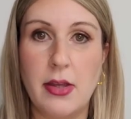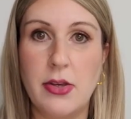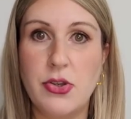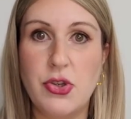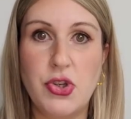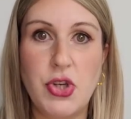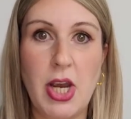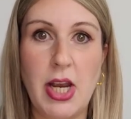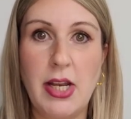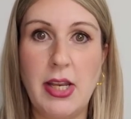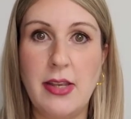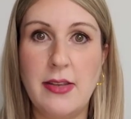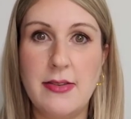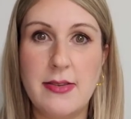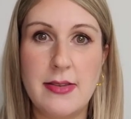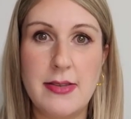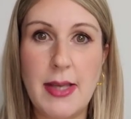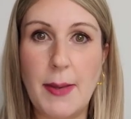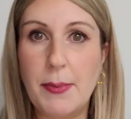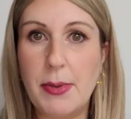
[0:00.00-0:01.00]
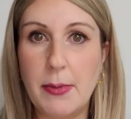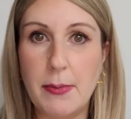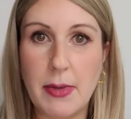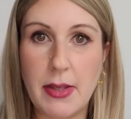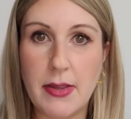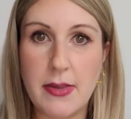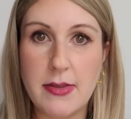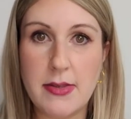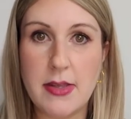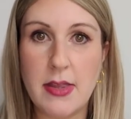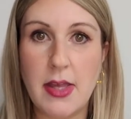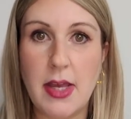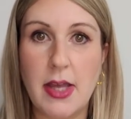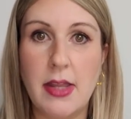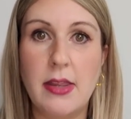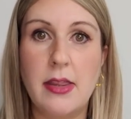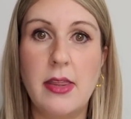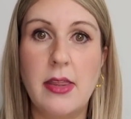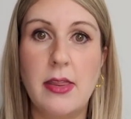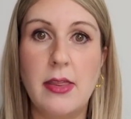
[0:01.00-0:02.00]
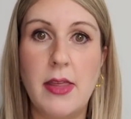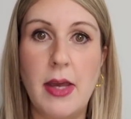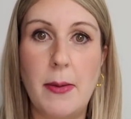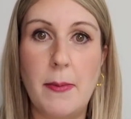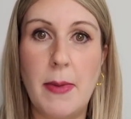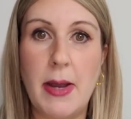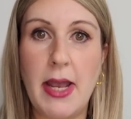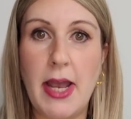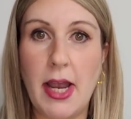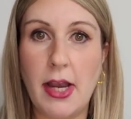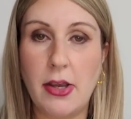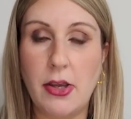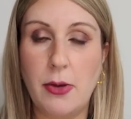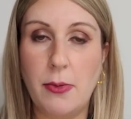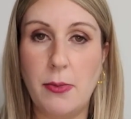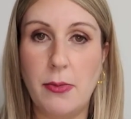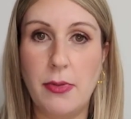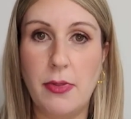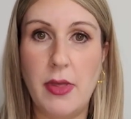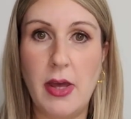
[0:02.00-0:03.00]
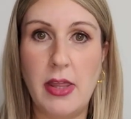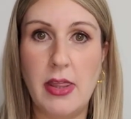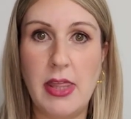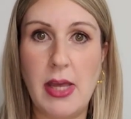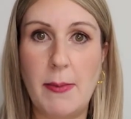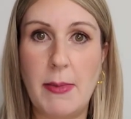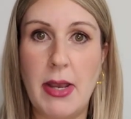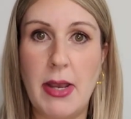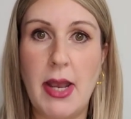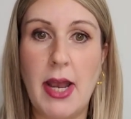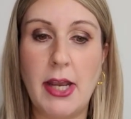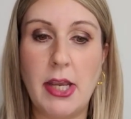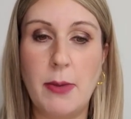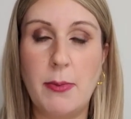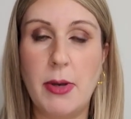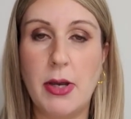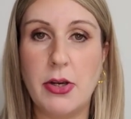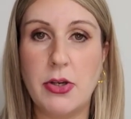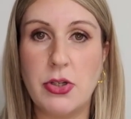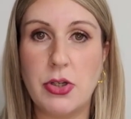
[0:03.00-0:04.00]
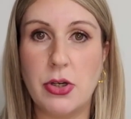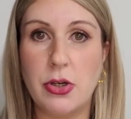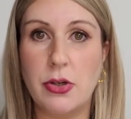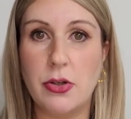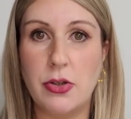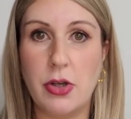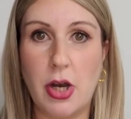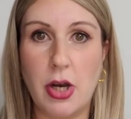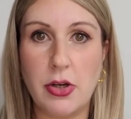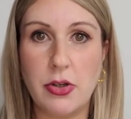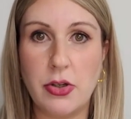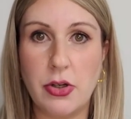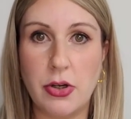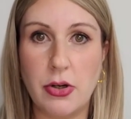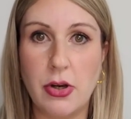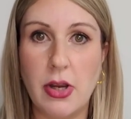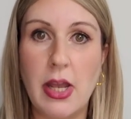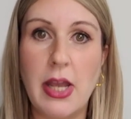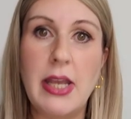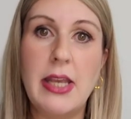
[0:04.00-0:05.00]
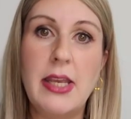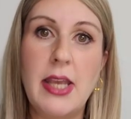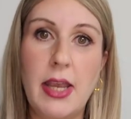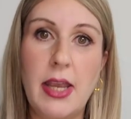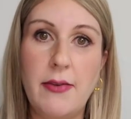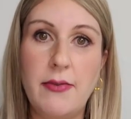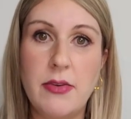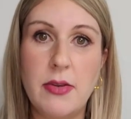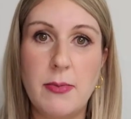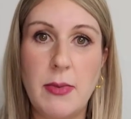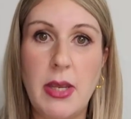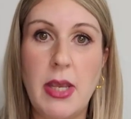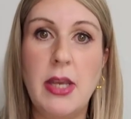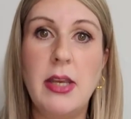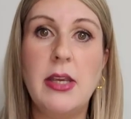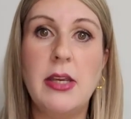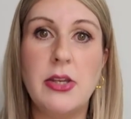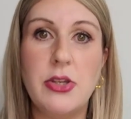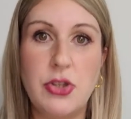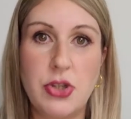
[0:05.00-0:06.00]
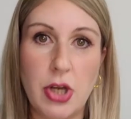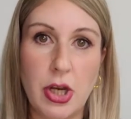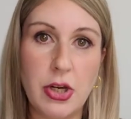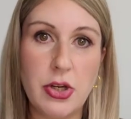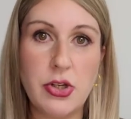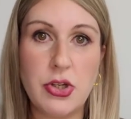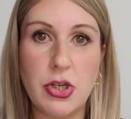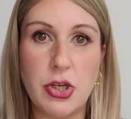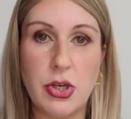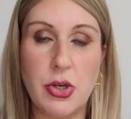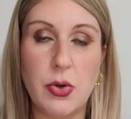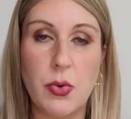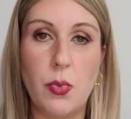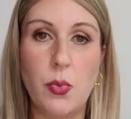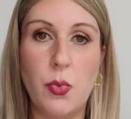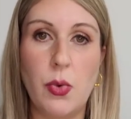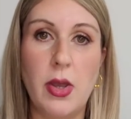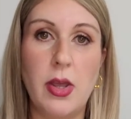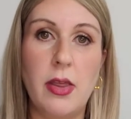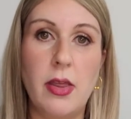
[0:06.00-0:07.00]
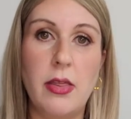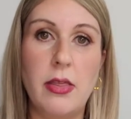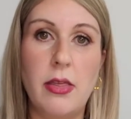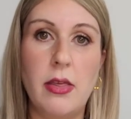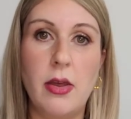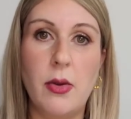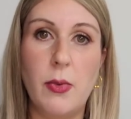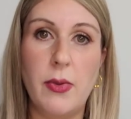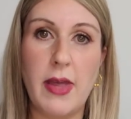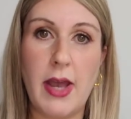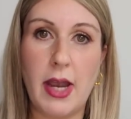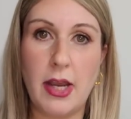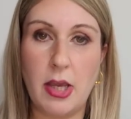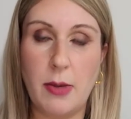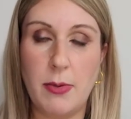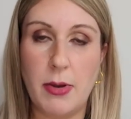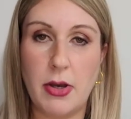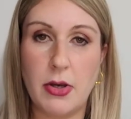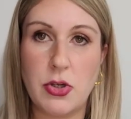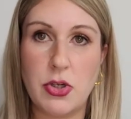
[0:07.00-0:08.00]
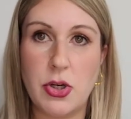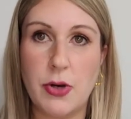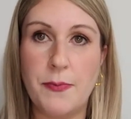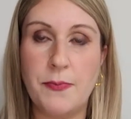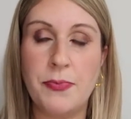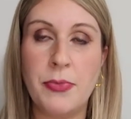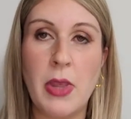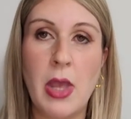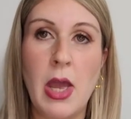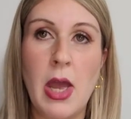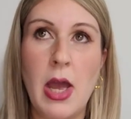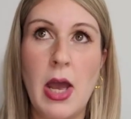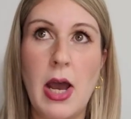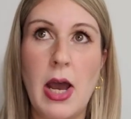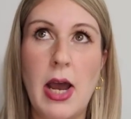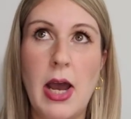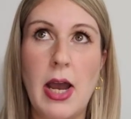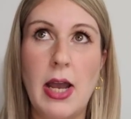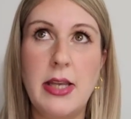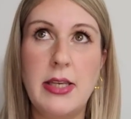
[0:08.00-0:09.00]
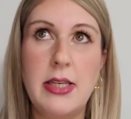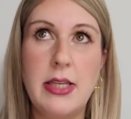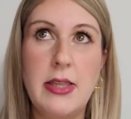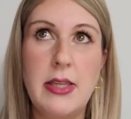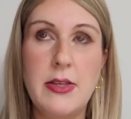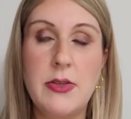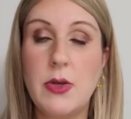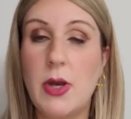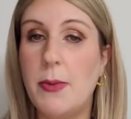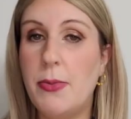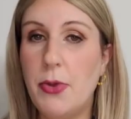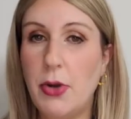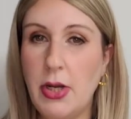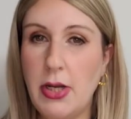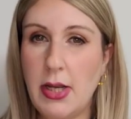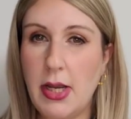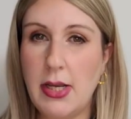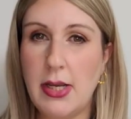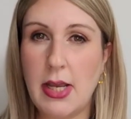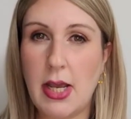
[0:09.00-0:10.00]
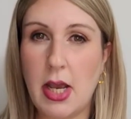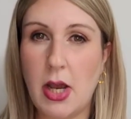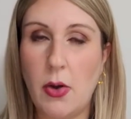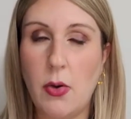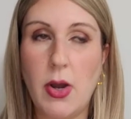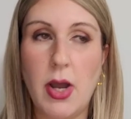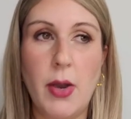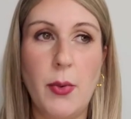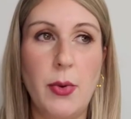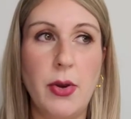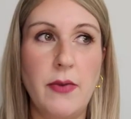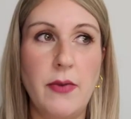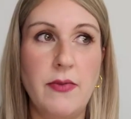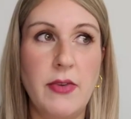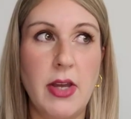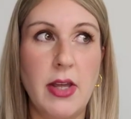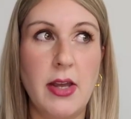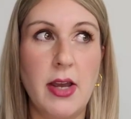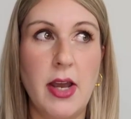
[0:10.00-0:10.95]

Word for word: Chinese supplements that that my acu that, that my acupuncture doctor gave to me in conjunction with with acupuncture. I did this. I'm 39 now. I would have done.